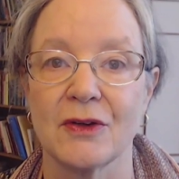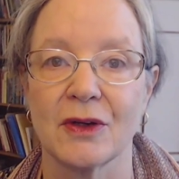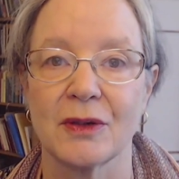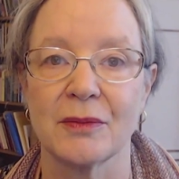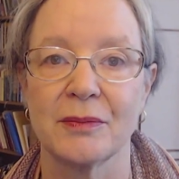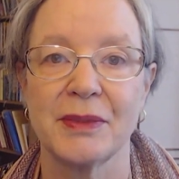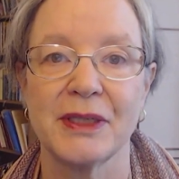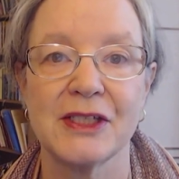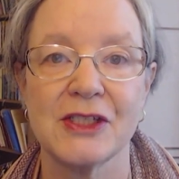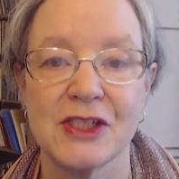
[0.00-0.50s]
or
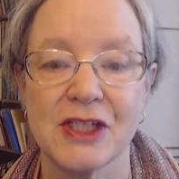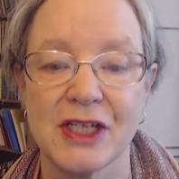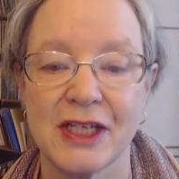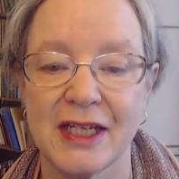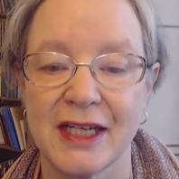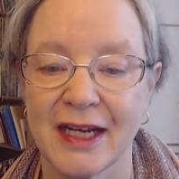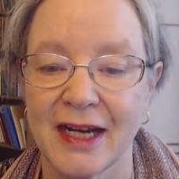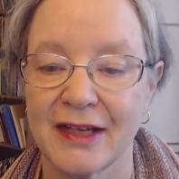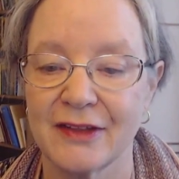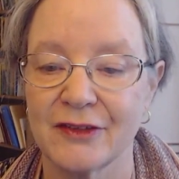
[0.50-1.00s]
binge
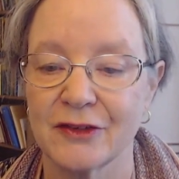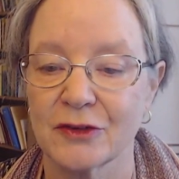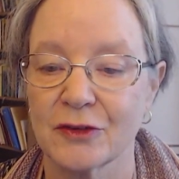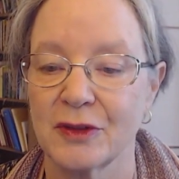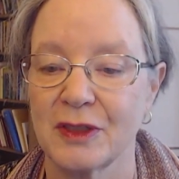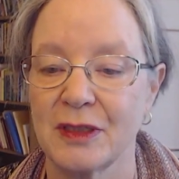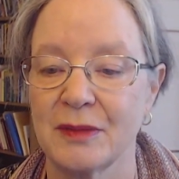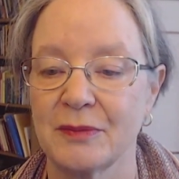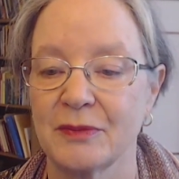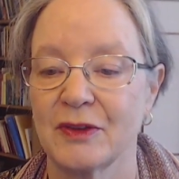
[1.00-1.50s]
eating ice
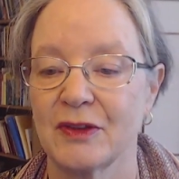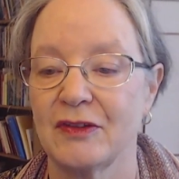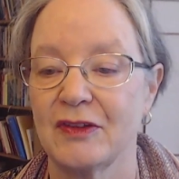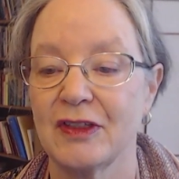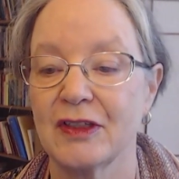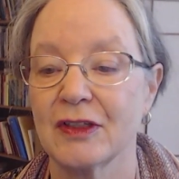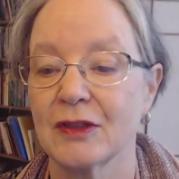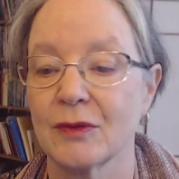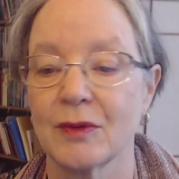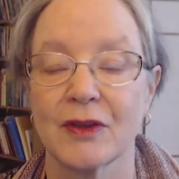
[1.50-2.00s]
cream to
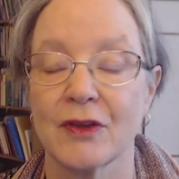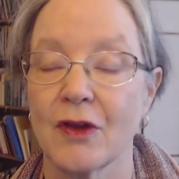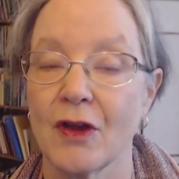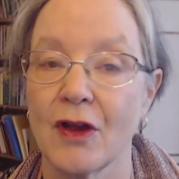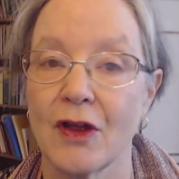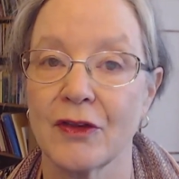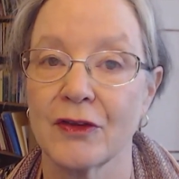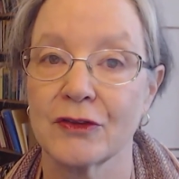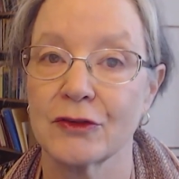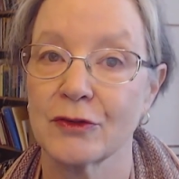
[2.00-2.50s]
deal with
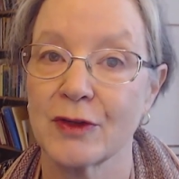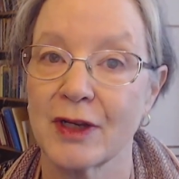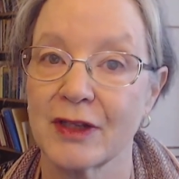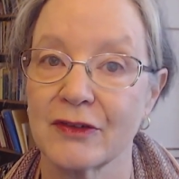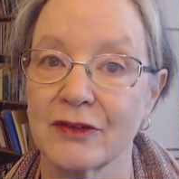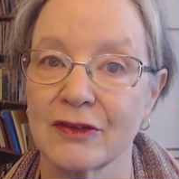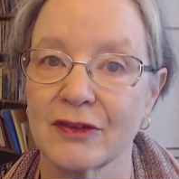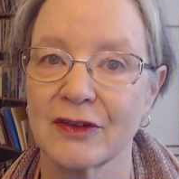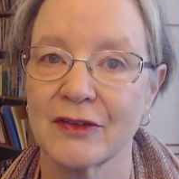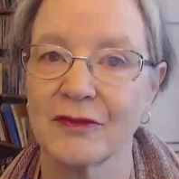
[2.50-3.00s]
all the
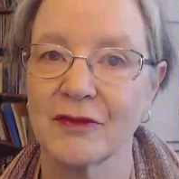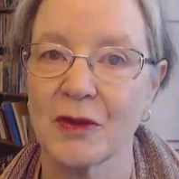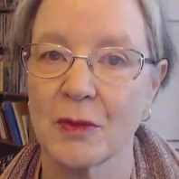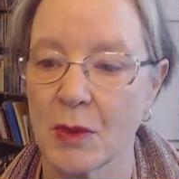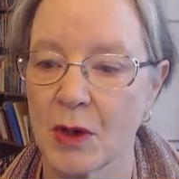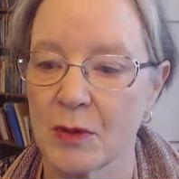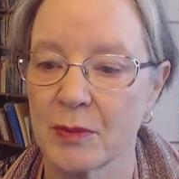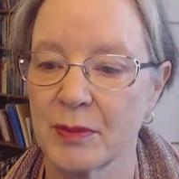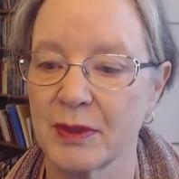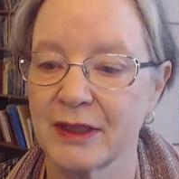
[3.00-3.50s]
stresses of the
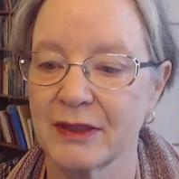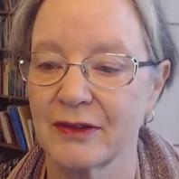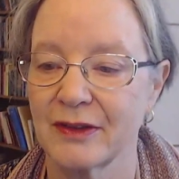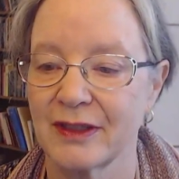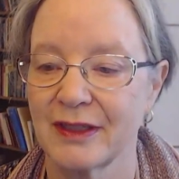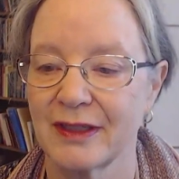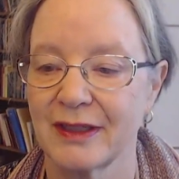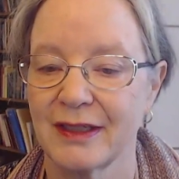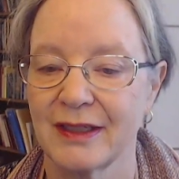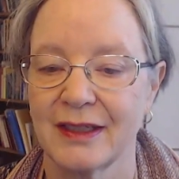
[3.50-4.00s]
moment.
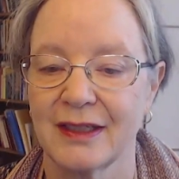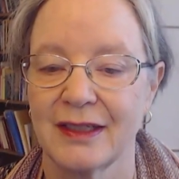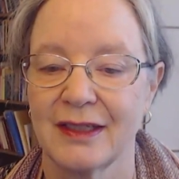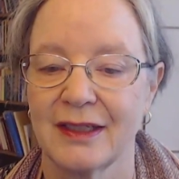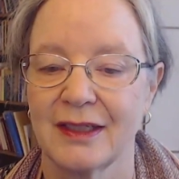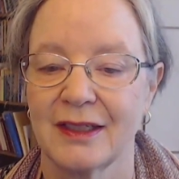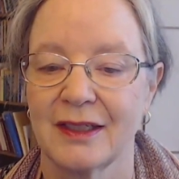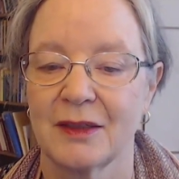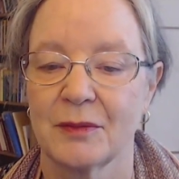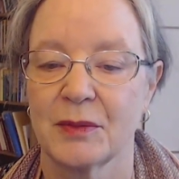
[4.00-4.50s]

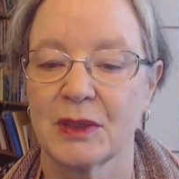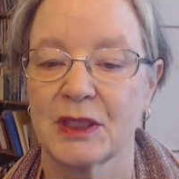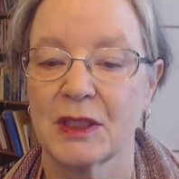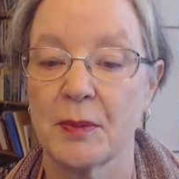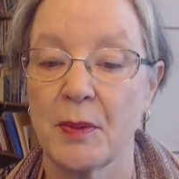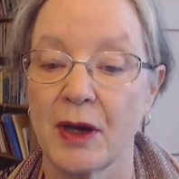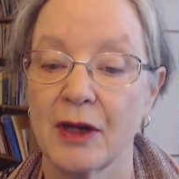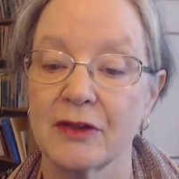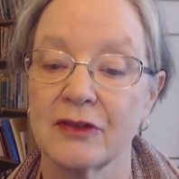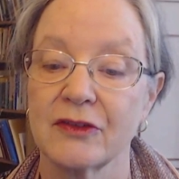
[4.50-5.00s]
But the
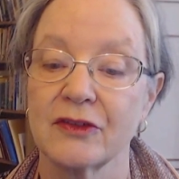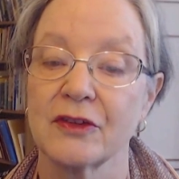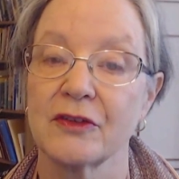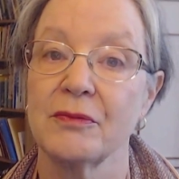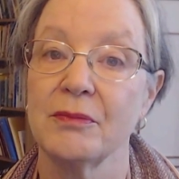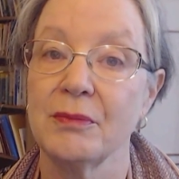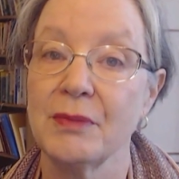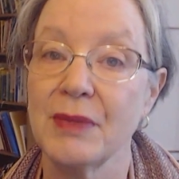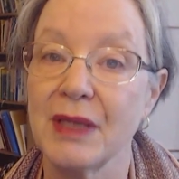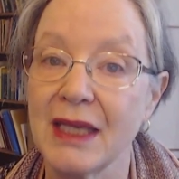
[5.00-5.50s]
parts of
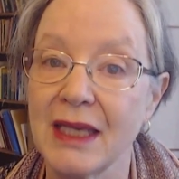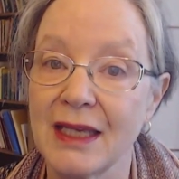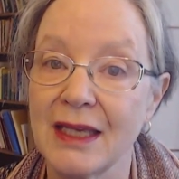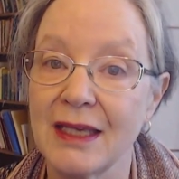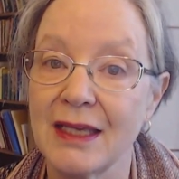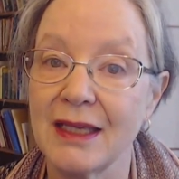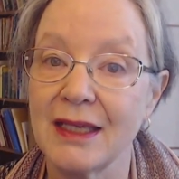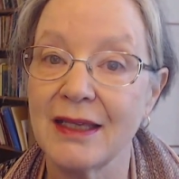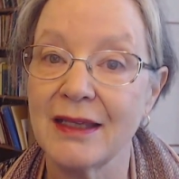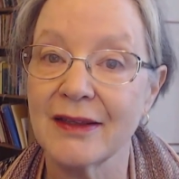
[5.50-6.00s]

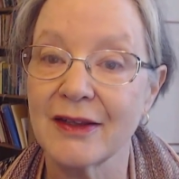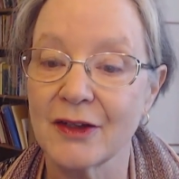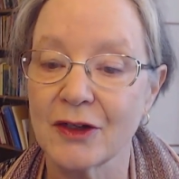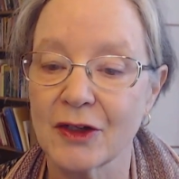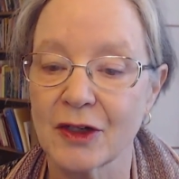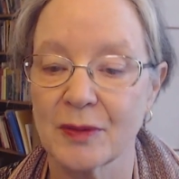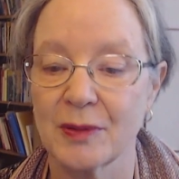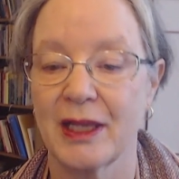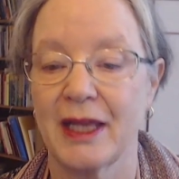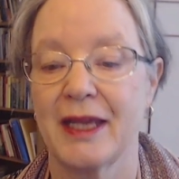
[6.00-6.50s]
me that are
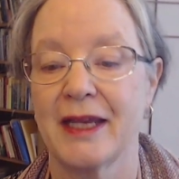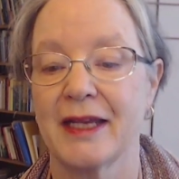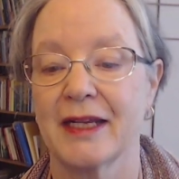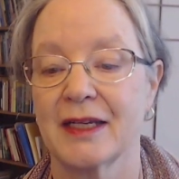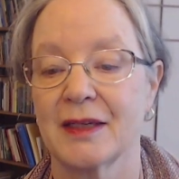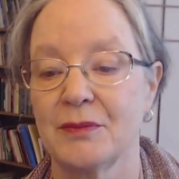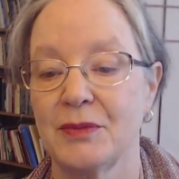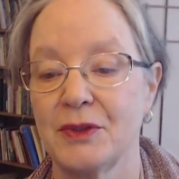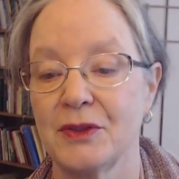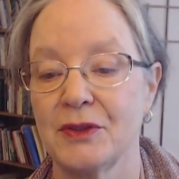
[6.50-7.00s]
playing
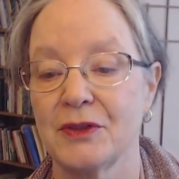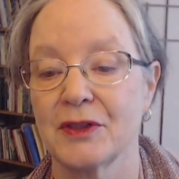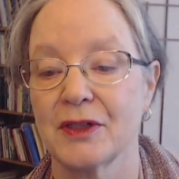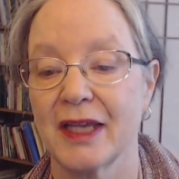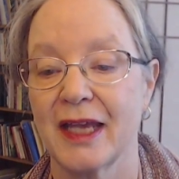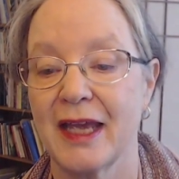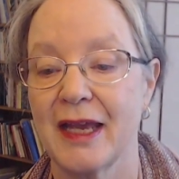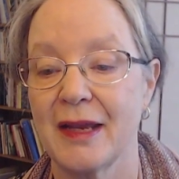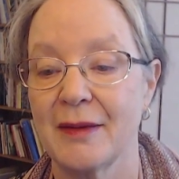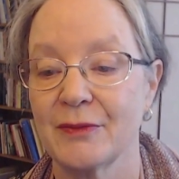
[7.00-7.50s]
computer
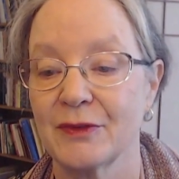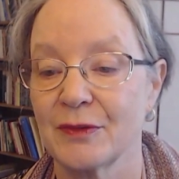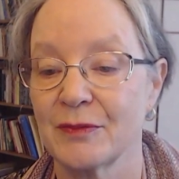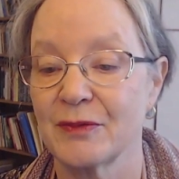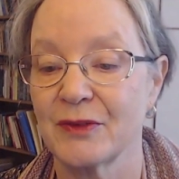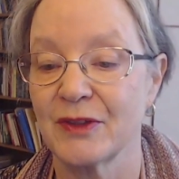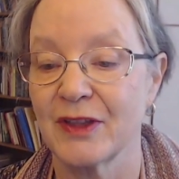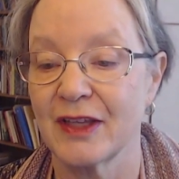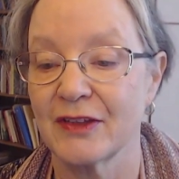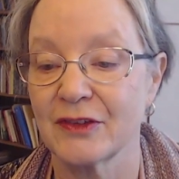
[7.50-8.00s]
games
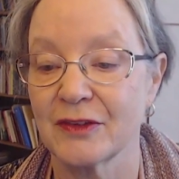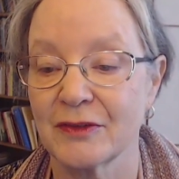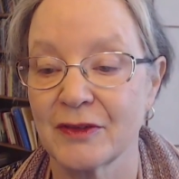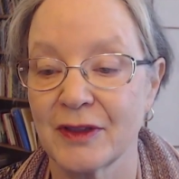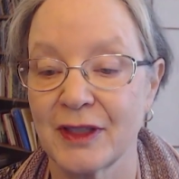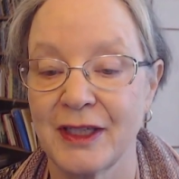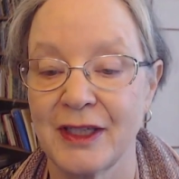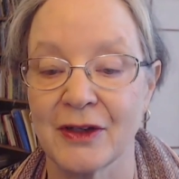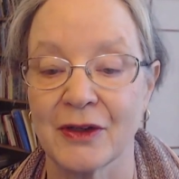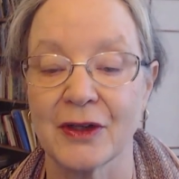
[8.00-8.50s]

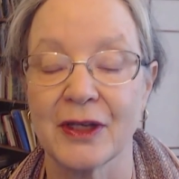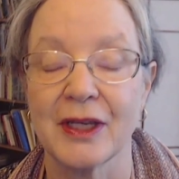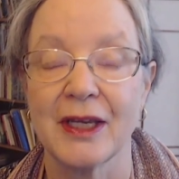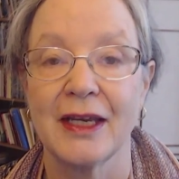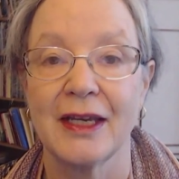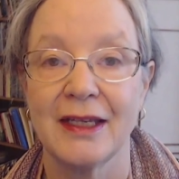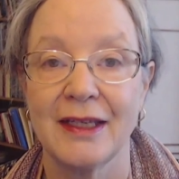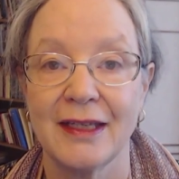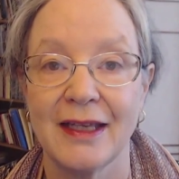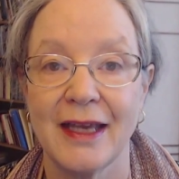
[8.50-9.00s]
obsessively or
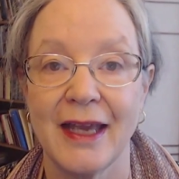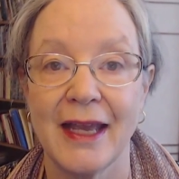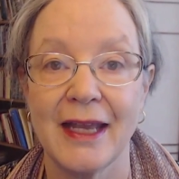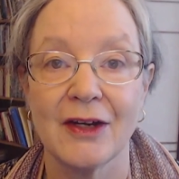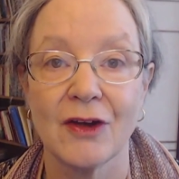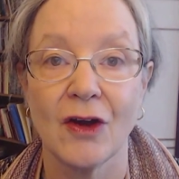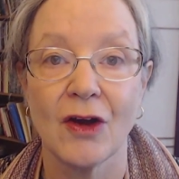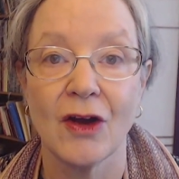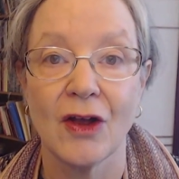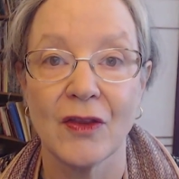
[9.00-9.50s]

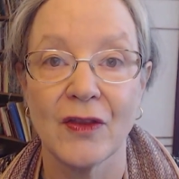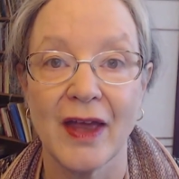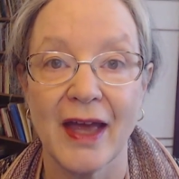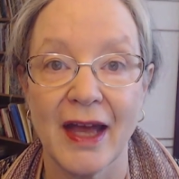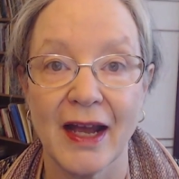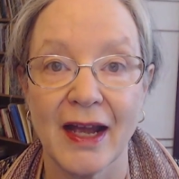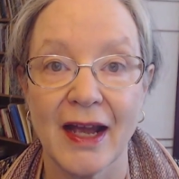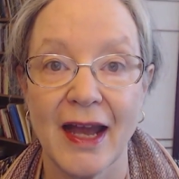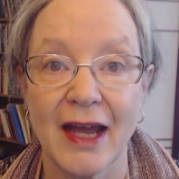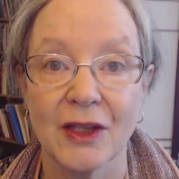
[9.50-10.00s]
ate all the
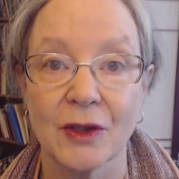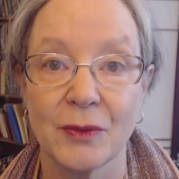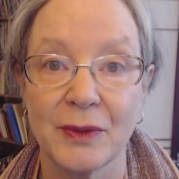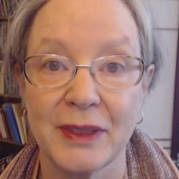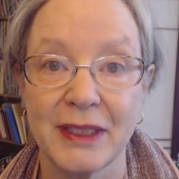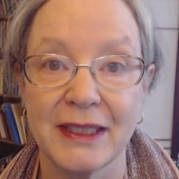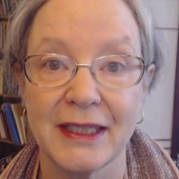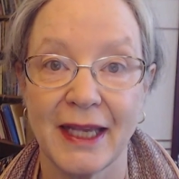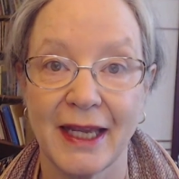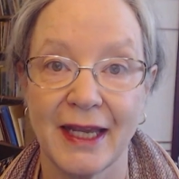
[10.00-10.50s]

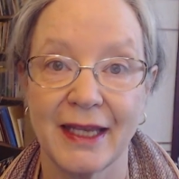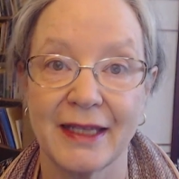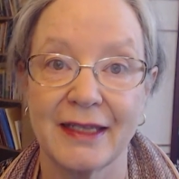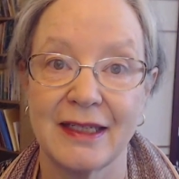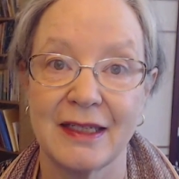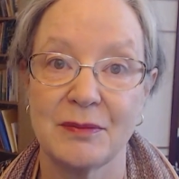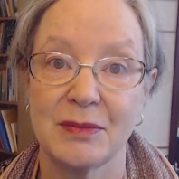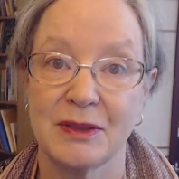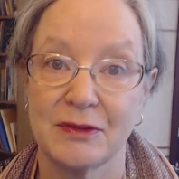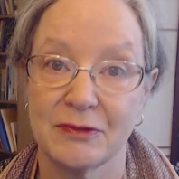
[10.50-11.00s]
Halloween
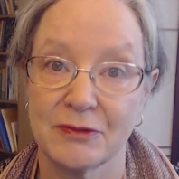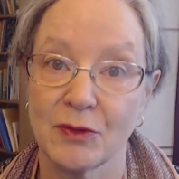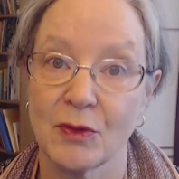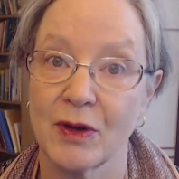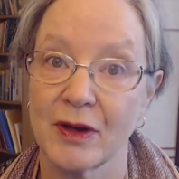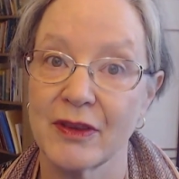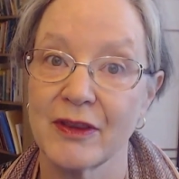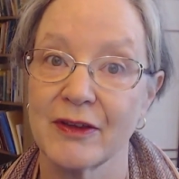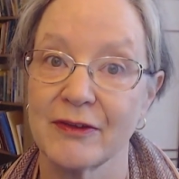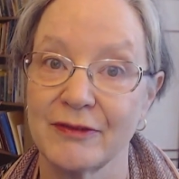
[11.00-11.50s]
candy
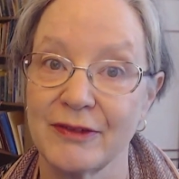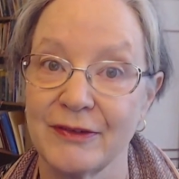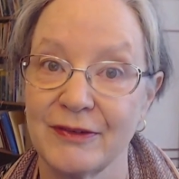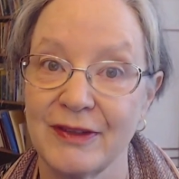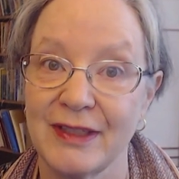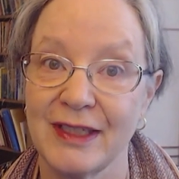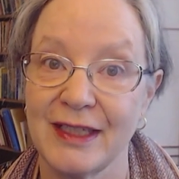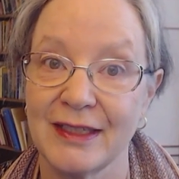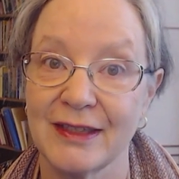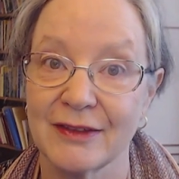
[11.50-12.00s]
before the
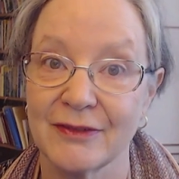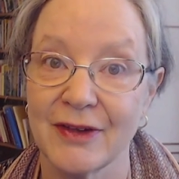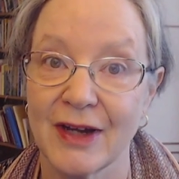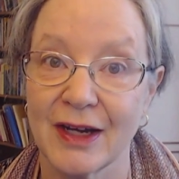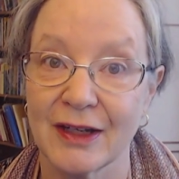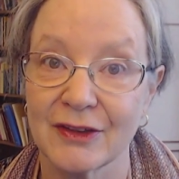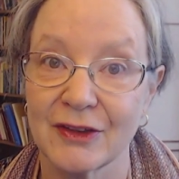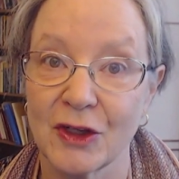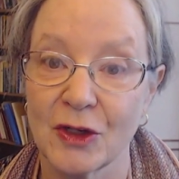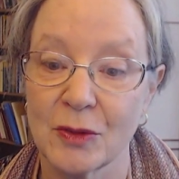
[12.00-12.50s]
15th of
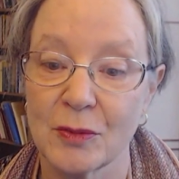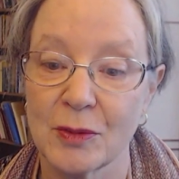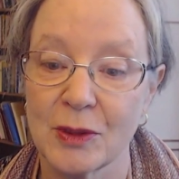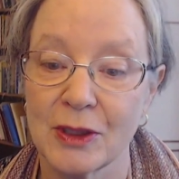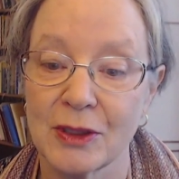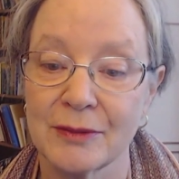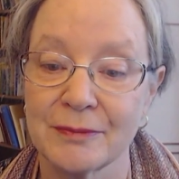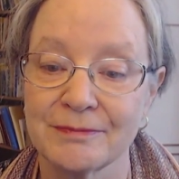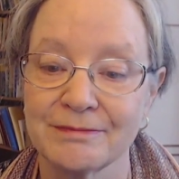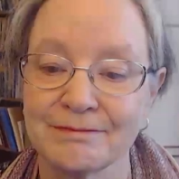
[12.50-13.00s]

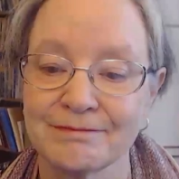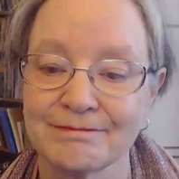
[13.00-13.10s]
October,